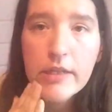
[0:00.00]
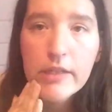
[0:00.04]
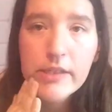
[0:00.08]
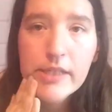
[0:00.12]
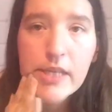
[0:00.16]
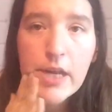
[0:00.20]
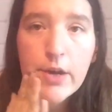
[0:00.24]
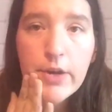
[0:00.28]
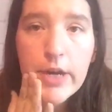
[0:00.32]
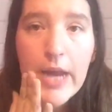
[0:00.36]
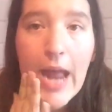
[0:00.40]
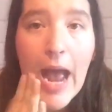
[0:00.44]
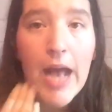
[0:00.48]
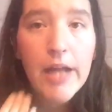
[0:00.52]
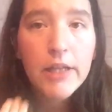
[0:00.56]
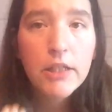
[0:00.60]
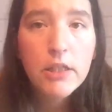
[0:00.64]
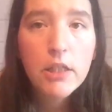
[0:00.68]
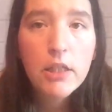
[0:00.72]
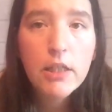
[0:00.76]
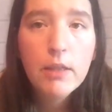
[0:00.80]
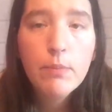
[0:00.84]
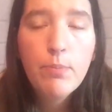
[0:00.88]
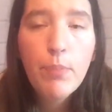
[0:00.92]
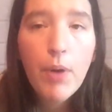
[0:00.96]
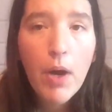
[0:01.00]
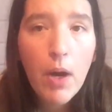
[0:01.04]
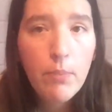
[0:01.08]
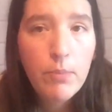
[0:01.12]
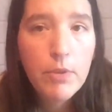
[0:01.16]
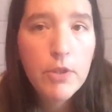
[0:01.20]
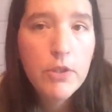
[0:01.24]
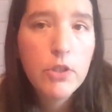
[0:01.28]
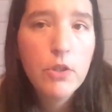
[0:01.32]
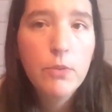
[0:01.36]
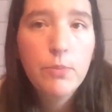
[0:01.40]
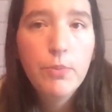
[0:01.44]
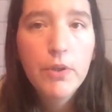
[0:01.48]
Terry actually
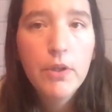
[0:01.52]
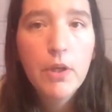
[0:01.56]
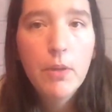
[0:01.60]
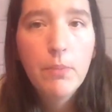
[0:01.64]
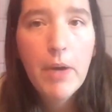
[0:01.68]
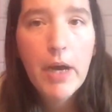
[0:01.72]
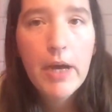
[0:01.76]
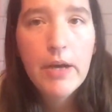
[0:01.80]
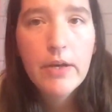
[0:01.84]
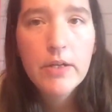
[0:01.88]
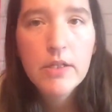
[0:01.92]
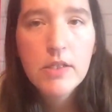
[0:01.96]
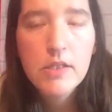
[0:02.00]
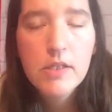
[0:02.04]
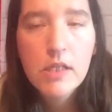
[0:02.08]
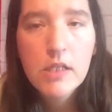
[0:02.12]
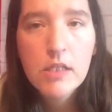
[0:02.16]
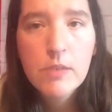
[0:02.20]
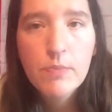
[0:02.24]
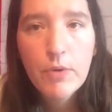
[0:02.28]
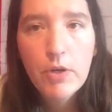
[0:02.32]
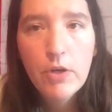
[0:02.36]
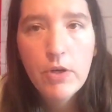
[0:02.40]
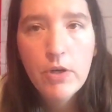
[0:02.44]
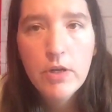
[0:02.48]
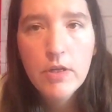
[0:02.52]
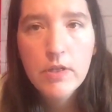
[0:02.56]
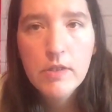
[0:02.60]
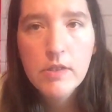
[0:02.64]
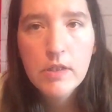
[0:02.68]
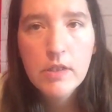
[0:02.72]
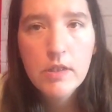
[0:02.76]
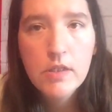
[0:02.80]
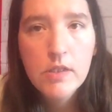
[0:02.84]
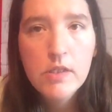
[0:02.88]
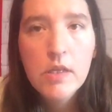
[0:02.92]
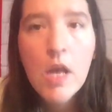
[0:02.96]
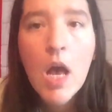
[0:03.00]
published a book about his
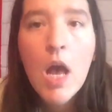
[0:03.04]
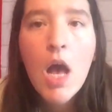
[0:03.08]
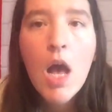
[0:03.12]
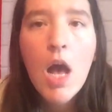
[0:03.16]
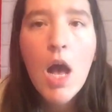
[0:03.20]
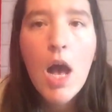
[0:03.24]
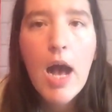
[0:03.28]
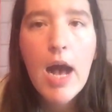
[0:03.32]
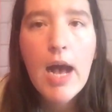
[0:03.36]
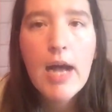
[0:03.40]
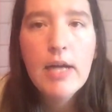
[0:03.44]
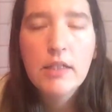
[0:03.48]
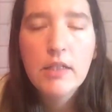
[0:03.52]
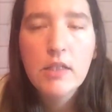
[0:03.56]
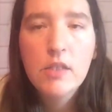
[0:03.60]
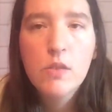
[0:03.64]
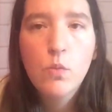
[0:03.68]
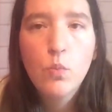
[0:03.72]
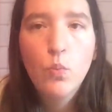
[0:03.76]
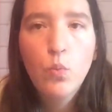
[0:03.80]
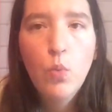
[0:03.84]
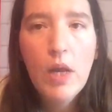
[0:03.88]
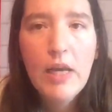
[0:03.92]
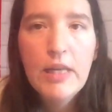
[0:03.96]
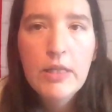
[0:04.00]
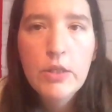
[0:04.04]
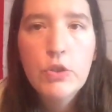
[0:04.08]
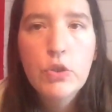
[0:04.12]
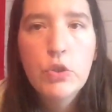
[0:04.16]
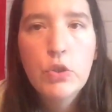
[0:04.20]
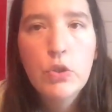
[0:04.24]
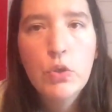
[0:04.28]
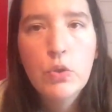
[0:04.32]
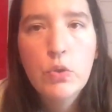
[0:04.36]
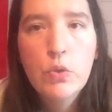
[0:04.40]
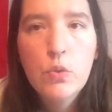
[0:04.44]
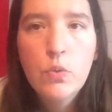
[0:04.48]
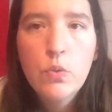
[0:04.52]
experiences, as well as
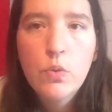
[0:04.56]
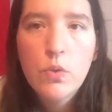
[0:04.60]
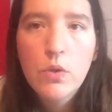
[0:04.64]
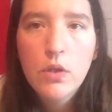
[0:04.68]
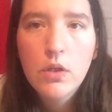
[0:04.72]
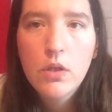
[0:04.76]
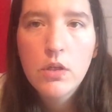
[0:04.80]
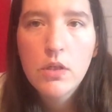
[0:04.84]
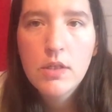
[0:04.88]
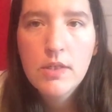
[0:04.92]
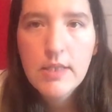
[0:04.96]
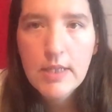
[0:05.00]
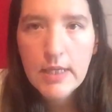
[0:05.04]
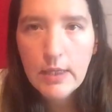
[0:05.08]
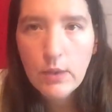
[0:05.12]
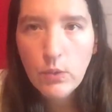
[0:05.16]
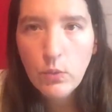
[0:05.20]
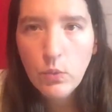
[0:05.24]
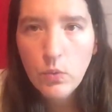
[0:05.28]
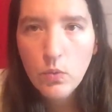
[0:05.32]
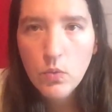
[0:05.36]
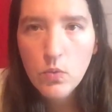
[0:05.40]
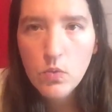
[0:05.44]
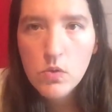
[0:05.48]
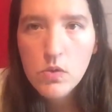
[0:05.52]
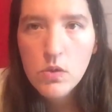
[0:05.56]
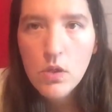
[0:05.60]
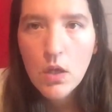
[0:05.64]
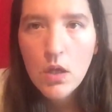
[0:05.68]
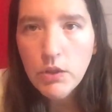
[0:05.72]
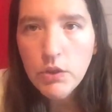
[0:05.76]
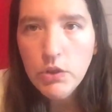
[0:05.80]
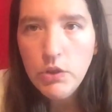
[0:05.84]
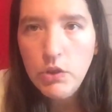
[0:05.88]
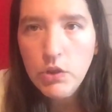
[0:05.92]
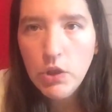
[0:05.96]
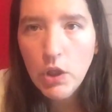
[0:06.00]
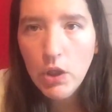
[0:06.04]
two sequels,
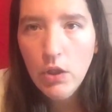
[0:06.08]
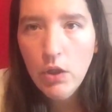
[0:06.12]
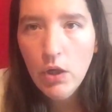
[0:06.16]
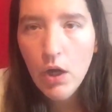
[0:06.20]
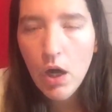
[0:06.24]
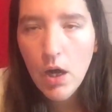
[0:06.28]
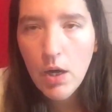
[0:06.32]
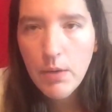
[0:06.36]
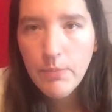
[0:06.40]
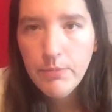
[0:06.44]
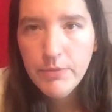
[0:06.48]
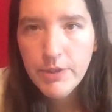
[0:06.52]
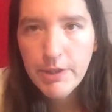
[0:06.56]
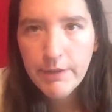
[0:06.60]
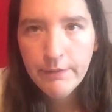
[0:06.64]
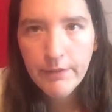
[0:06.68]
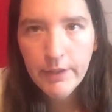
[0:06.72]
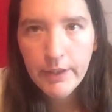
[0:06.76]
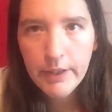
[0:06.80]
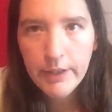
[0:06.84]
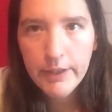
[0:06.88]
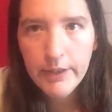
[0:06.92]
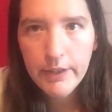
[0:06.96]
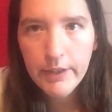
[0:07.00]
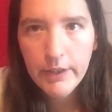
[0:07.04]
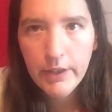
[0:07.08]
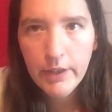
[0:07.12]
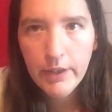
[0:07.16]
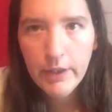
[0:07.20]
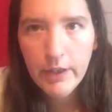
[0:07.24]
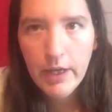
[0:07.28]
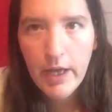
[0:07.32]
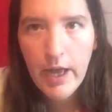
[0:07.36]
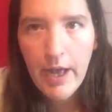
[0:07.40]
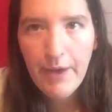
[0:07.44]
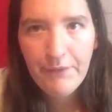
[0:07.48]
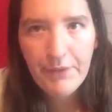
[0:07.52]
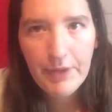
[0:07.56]
so I'm definitely
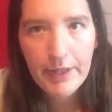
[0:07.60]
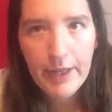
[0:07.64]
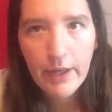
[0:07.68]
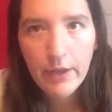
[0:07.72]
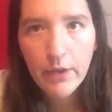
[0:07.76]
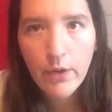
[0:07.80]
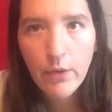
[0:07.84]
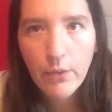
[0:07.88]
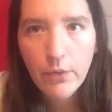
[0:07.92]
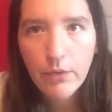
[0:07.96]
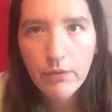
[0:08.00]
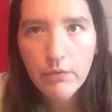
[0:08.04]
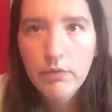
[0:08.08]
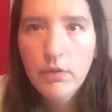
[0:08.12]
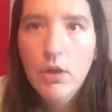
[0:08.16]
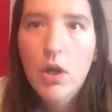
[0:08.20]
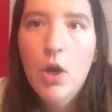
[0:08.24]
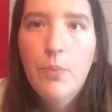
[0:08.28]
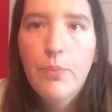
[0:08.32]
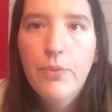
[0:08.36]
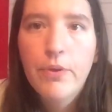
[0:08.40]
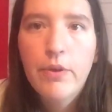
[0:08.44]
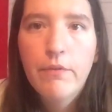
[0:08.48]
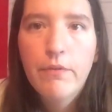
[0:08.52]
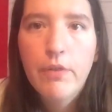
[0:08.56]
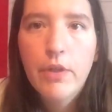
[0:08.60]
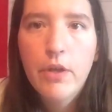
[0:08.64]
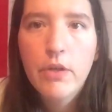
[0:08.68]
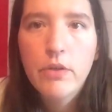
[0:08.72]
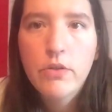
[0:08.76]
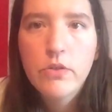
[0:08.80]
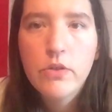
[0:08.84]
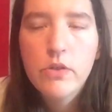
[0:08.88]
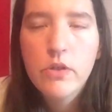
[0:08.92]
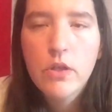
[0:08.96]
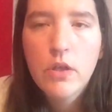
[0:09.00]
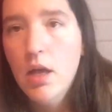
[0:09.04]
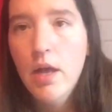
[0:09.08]
gonna have to get hold of a copy of
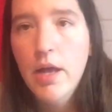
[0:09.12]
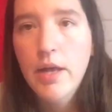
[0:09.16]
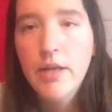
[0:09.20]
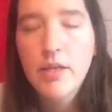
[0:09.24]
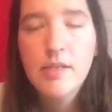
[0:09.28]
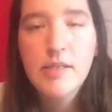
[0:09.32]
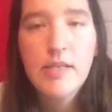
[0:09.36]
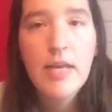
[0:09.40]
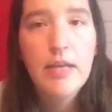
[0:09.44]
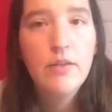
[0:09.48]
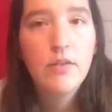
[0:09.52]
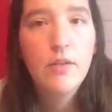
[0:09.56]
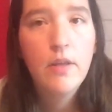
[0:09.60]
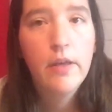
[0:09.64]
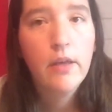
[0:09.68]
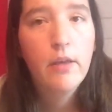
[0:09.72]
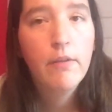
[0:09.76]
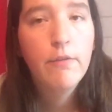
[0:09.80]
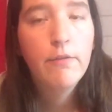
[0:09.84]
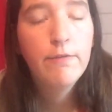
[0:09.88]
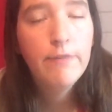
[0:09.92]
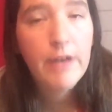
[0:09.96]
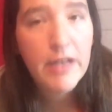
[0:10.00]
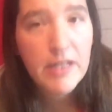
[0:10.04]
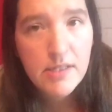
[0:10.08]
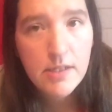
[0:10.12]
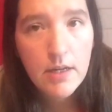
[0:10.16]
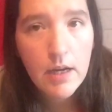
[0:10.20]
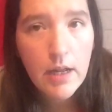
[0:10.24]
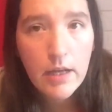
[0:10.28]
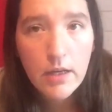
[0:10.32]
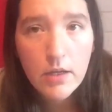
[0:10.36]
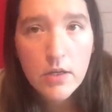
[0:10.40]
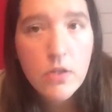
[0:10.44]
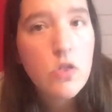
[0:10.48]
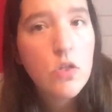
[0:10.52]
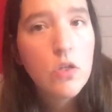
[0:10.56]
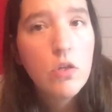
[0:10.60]
those. It sounds like a
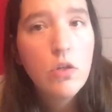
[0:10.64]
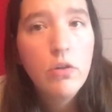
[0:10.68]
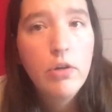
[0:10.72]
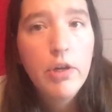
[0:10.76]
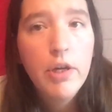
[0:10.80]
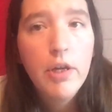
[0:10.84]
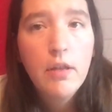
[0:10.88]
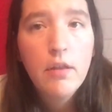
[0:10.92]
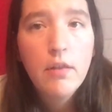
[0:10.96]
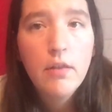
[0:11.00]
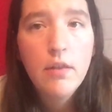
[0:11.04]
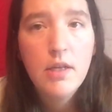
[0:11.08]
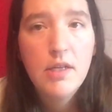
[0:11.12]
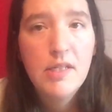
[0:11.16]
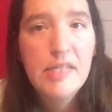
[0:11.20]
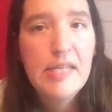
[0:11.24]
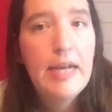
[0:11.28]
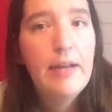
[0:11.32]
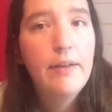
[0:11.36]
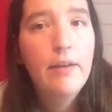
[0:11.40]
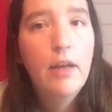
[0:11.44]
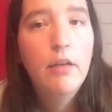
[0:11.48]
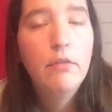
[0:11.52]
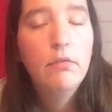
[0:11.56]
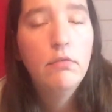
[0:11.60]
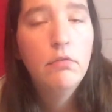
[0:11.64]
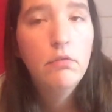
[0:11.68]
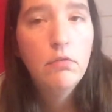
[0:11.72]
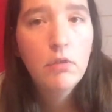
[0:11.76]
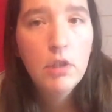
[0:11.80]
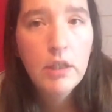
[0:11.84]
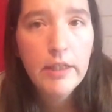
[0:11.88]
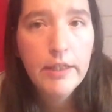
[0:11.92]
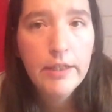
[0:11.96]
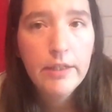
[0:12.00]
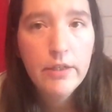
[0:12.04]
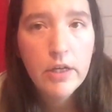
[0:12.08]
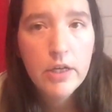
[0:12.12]
fascinating story. They sound like
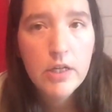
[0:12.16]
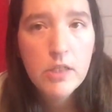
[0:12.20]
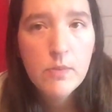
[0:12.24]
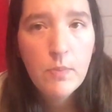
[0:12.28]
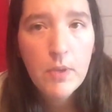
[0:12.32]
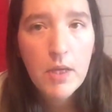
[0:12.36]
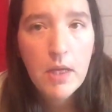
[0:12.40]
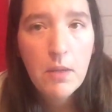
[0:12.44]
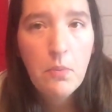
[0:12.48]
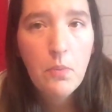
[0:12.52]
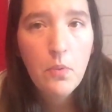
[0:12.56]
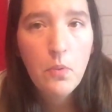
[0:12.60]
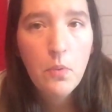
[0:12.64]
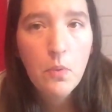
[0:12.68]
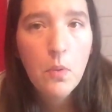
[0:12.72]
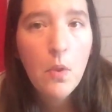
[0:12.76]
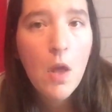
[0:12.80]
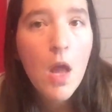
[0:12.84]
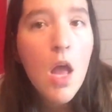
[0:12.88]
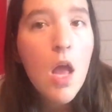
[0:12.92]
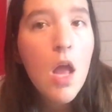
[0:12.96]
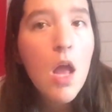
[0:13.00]
really nice people.